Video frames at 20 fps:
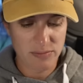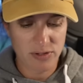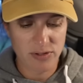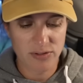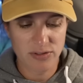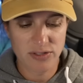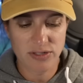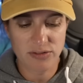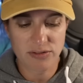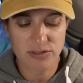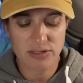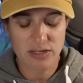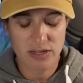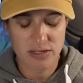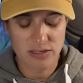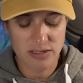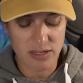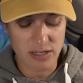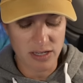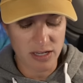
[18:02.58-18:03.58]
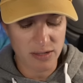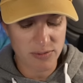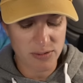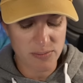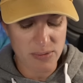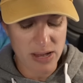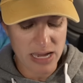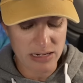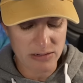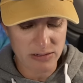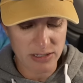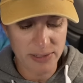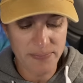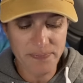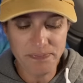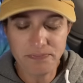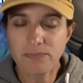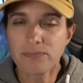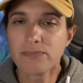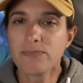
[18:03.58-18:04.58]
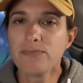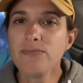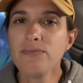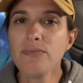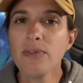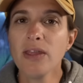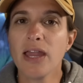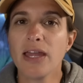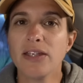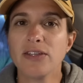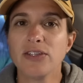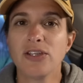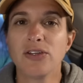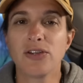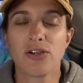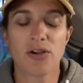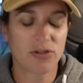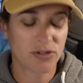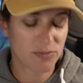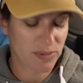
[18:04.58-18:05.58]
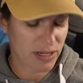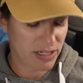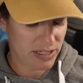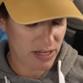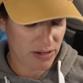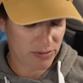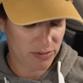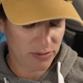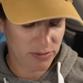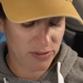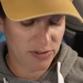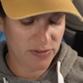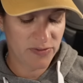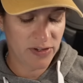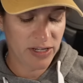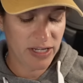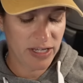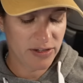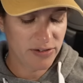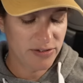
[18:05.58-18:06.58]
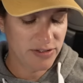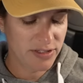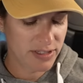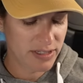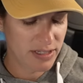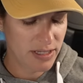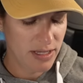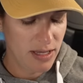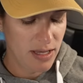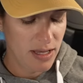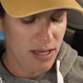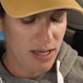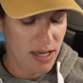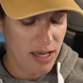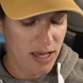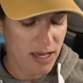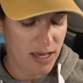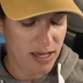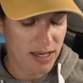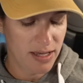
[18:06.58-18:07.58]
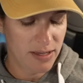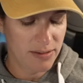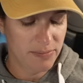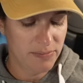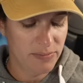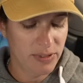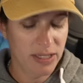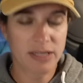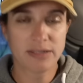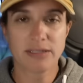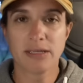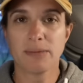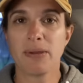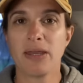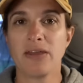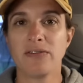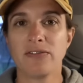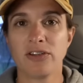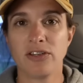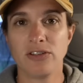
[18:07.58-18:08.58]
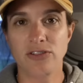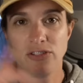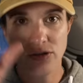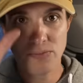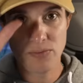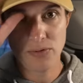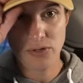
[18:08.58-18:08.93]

mode so it's not sucking up the battery. And you go to my downloaded videos. Because I pay for YouTube